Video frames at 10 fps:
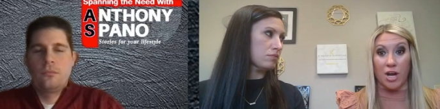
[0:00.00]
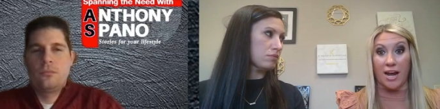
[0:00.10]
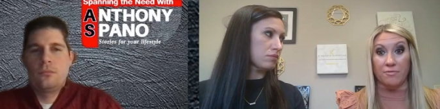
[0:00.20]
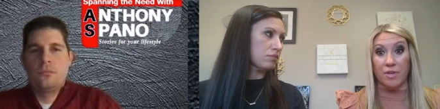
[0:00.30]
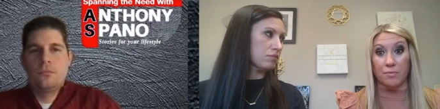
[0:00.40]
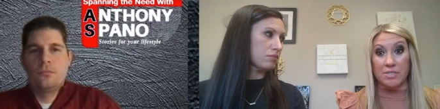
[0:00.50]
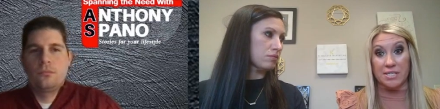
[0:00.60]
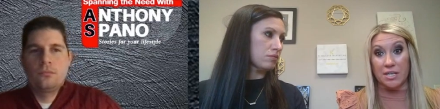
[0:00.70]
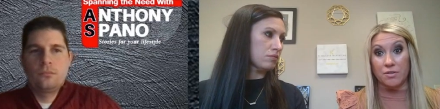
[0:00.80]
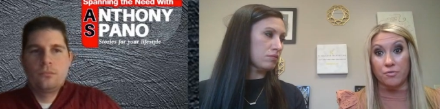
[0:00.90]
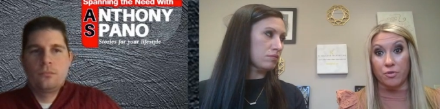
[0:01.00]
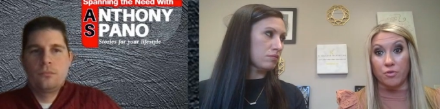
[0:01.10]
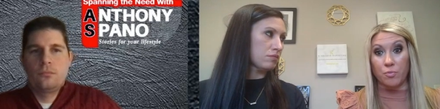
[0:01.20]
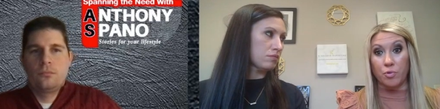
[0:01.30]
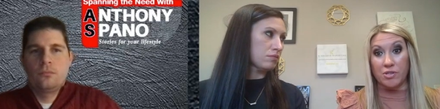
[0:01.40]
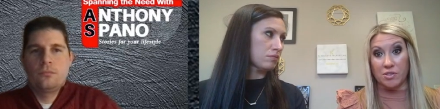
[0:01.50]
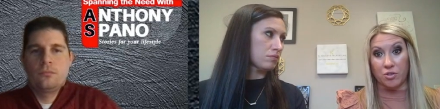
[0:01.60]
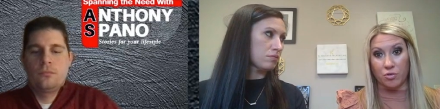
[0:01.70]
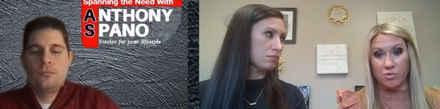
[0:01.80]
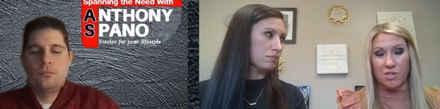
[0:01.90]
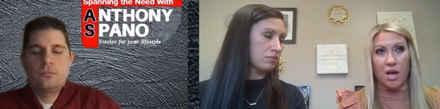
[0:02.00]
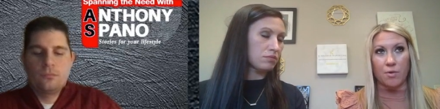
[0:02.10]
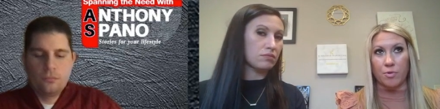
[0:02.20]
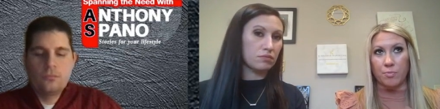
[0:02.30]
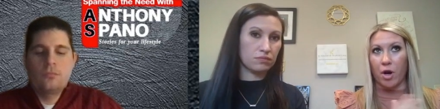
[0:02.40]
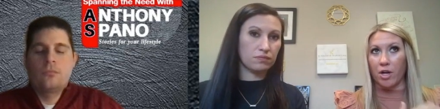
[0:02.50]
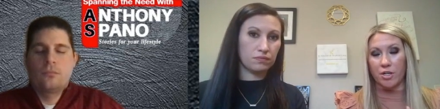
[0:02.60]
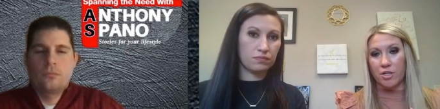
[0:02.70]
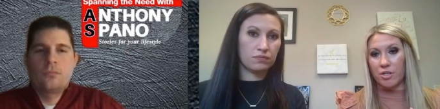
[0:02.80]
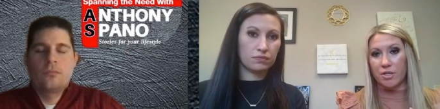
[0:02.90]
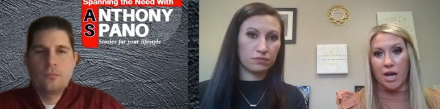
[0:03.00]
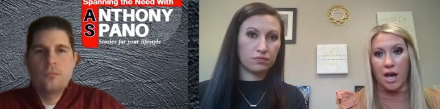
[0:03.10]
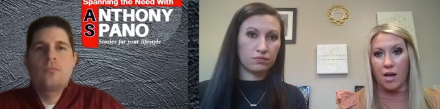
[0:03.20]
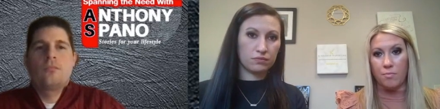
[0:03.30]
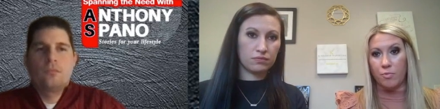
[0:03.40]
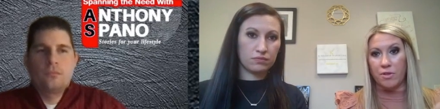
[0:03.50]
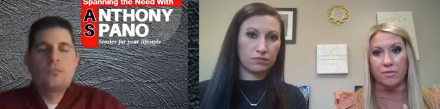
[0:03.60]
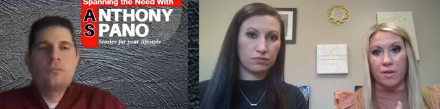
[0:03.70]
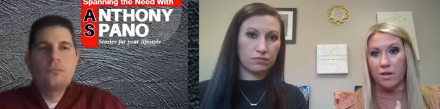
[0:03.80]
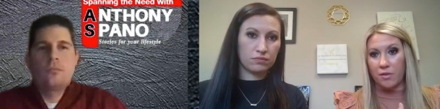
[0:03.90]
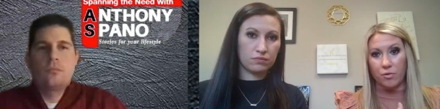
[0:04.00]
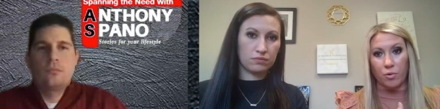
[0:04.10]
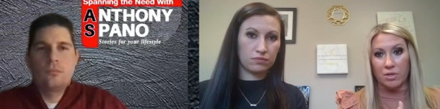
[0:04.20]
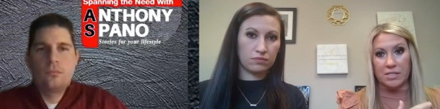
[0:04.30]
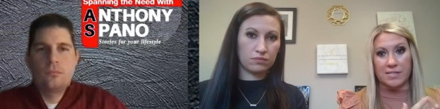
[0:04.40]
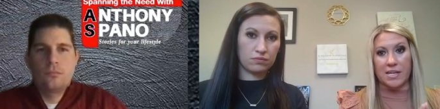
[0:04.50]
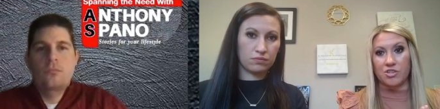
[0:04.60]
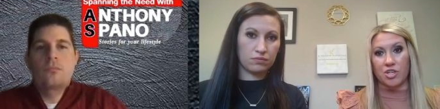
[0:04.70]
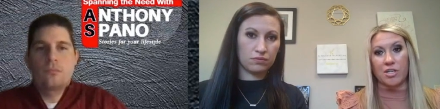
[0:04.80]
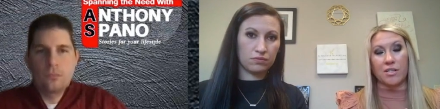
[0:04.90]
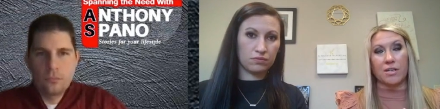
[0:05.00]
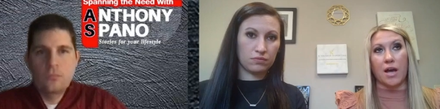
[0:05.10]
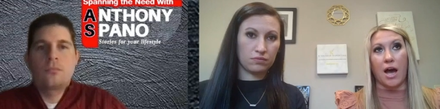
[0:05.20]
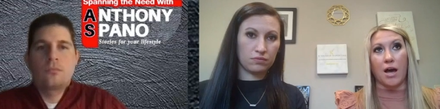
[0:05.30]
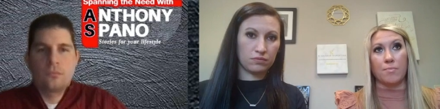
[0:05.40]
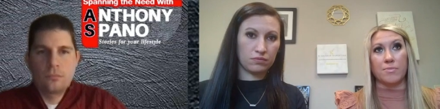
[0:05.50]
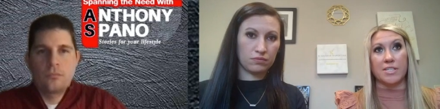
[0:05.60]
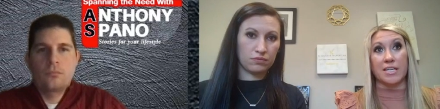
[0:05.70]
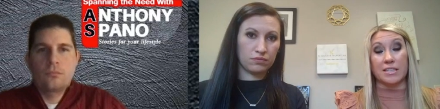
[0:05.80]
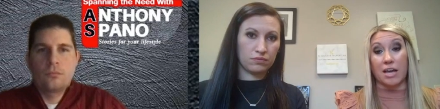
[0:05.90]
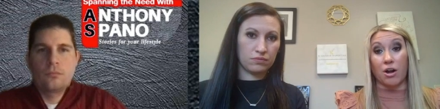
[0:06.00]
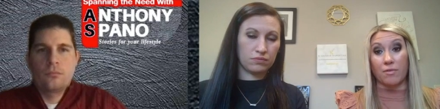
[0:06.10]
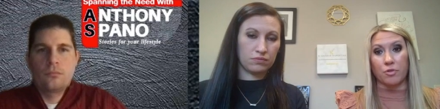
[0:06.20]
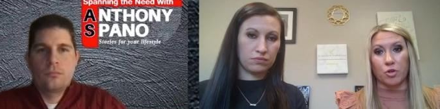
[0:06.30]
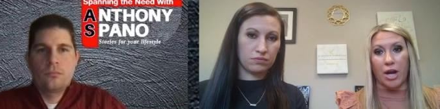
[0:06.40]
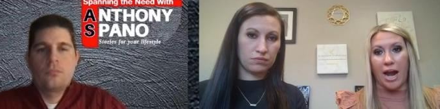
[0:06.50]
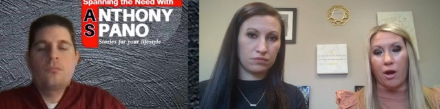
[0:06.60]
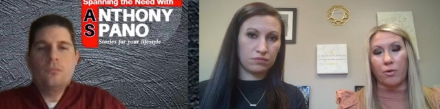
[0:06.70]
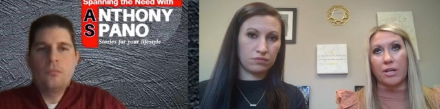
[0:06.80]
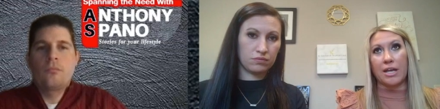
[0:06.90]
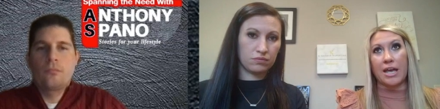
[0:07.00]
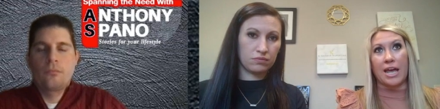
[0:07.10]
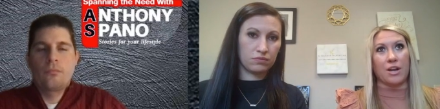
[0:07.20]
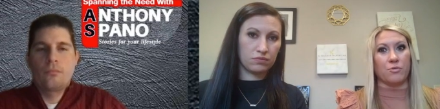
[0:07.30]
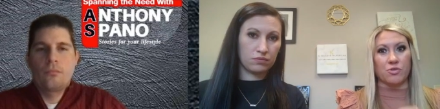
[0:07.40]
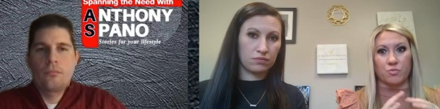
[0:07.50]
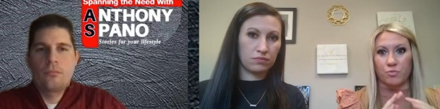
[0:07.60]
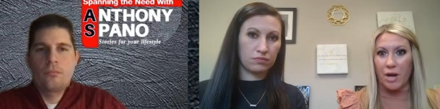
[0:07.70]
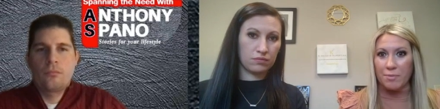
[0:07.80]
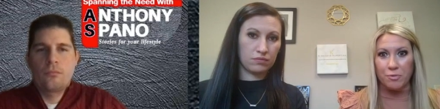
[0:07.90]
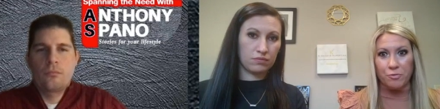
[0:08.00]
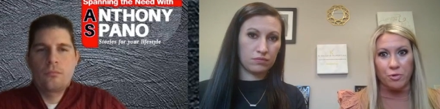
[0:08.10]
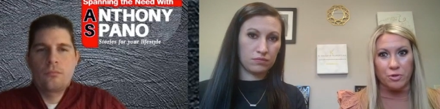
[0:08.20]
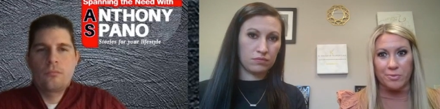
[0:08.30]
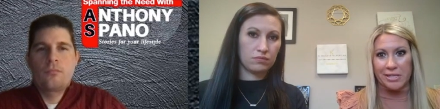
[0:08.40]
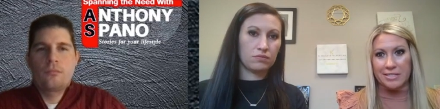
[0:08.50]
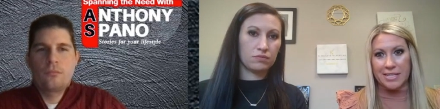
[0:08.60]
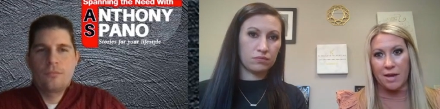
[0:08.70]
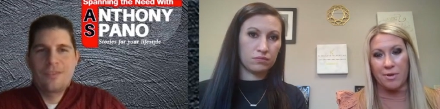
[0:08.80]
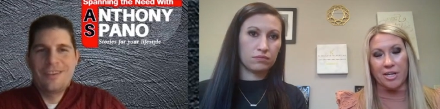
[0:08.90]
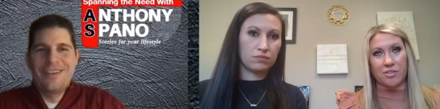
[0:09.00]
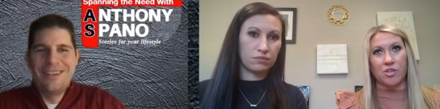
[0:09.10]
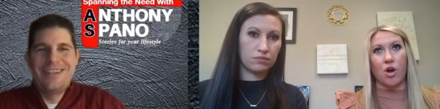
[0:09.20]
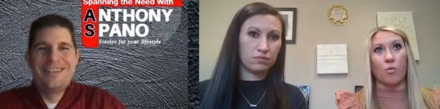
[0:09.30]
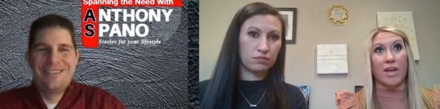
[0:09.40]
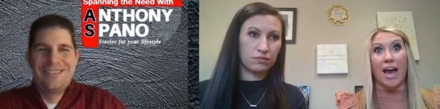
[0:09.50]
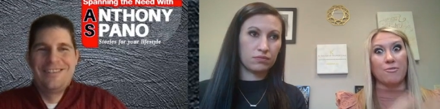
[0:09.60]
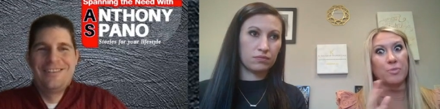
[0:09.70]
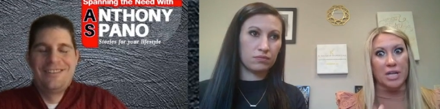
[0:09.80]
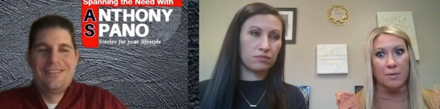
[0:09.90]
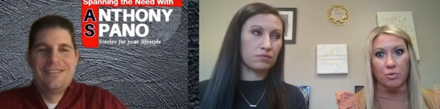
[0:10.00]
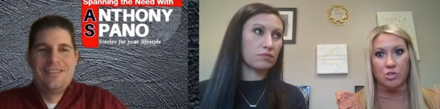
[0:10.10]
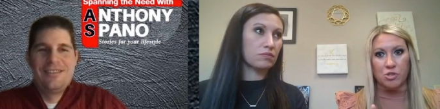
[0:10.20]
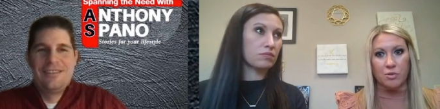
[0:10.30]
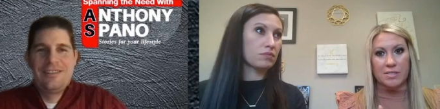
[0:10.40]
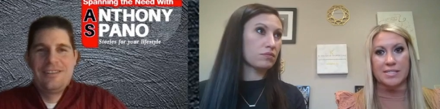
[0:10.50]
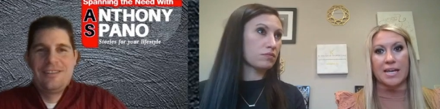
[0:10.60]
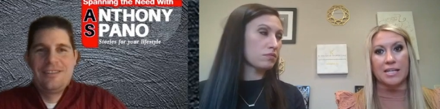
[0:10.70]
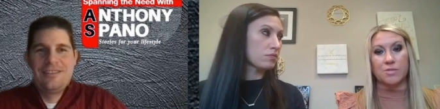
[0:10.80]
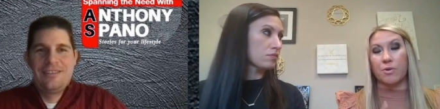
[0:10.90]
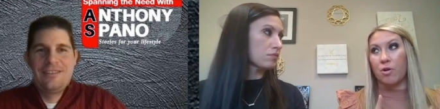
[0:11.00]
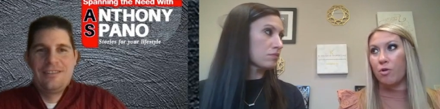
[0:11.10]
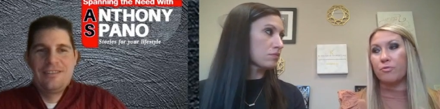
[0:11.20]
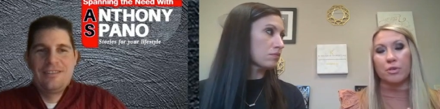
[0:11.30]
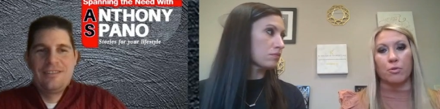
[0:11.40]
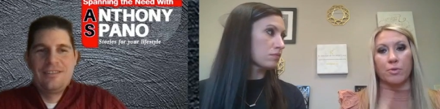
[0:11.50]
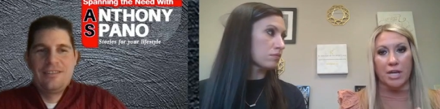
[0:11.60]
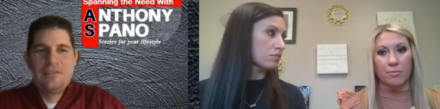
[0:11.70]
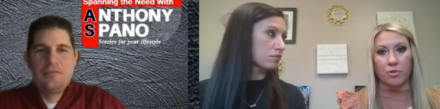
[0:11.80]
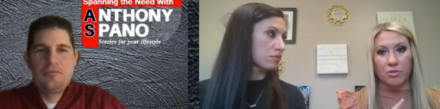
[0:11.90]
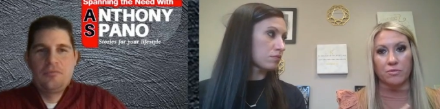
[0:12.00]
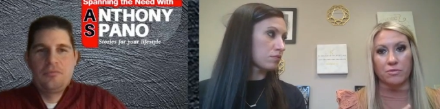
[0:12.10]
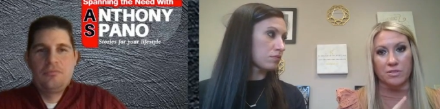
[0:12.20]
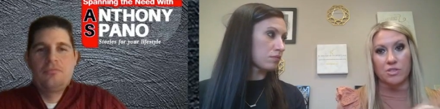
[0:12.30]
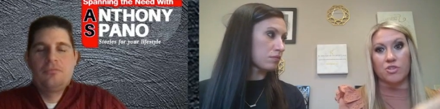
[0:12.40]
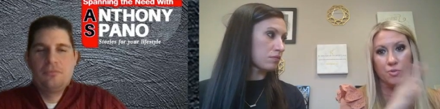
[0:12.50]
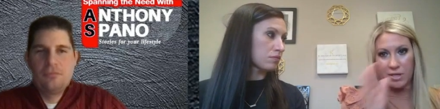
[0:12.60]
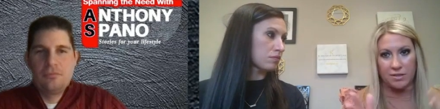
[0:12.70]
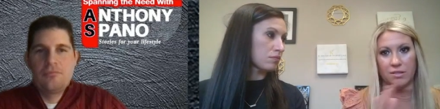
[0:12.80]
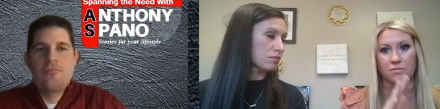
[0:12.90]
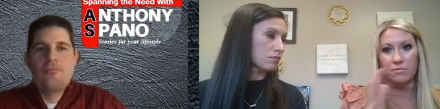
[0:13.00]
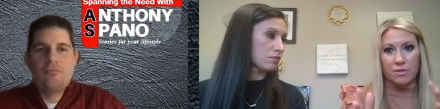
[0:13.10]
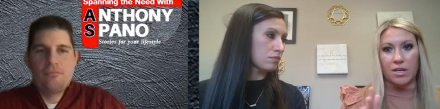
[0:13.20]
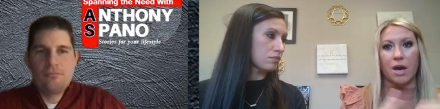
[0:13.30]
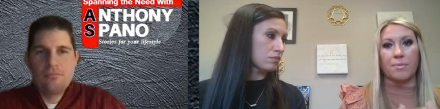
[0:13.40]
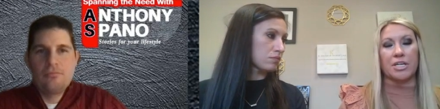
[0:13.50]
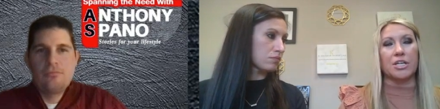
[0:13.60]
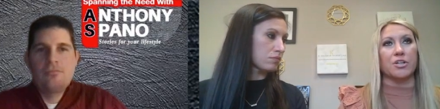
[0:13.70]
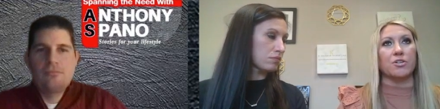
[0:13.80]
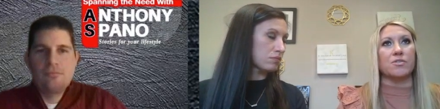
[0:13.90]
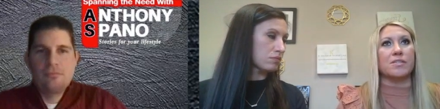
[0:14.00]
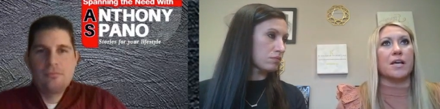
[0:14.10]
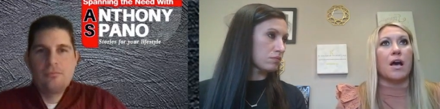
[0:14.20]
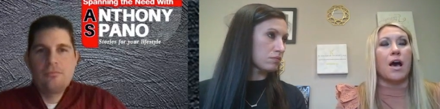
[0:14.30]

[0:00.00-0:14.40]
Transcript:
Speaker 1: drive that we did for the Boys and Girls Club. We partnered with another organization to get that off the ground. And it was right before the pandemic. So we haven't been able to do it since, but hopefully we'll be able to do it in the coming years.